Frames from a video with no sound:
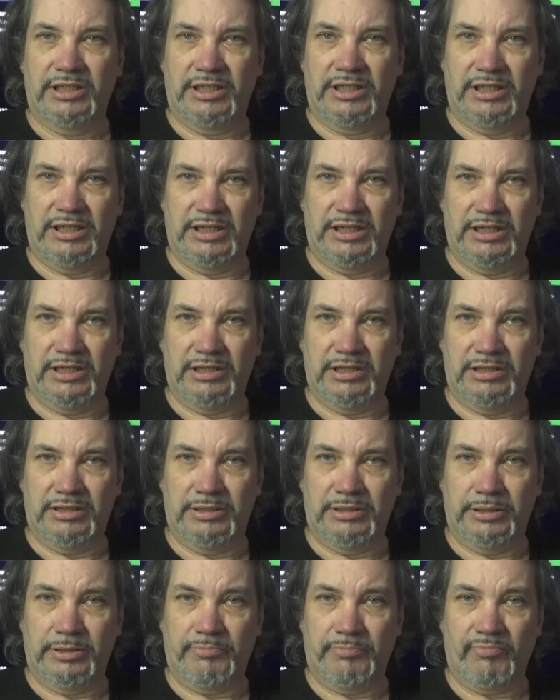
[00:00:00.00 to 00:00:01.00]

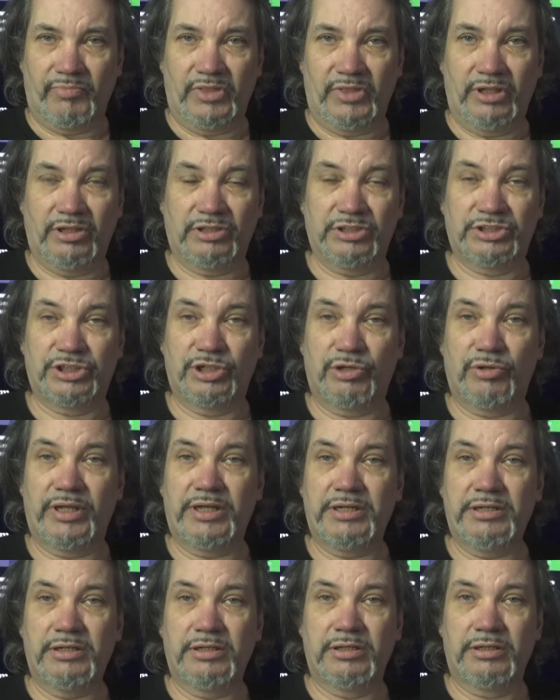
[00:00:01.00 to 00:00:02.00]
and until
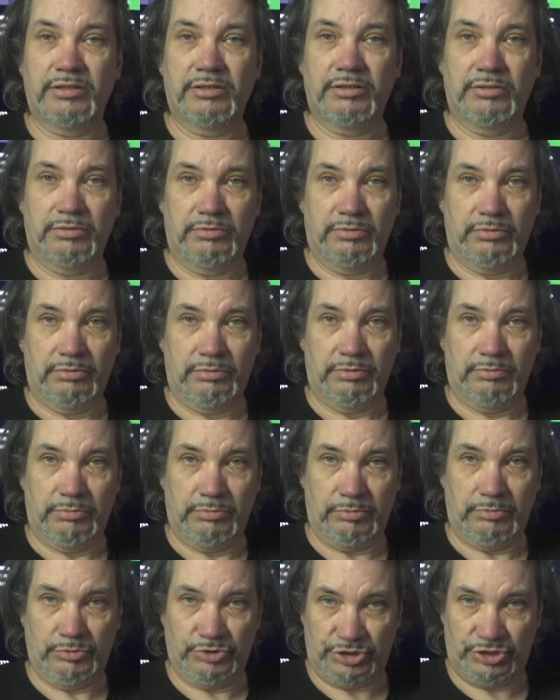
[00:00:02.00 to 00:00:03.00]
then,
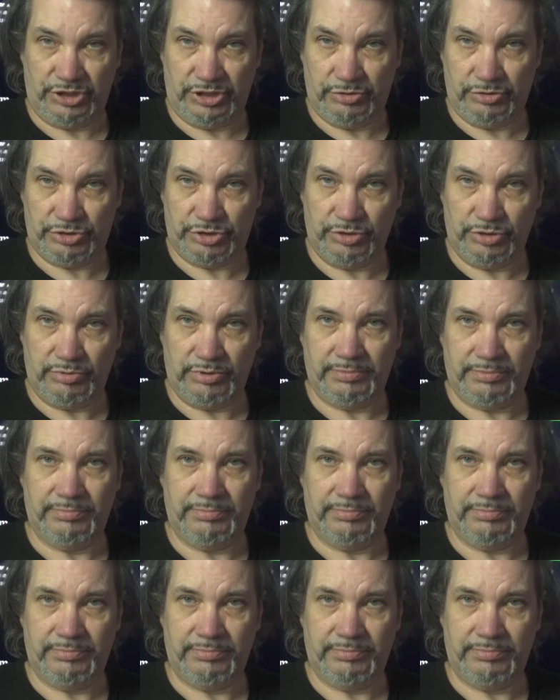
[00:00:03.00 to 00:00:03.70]
we'll see you soon.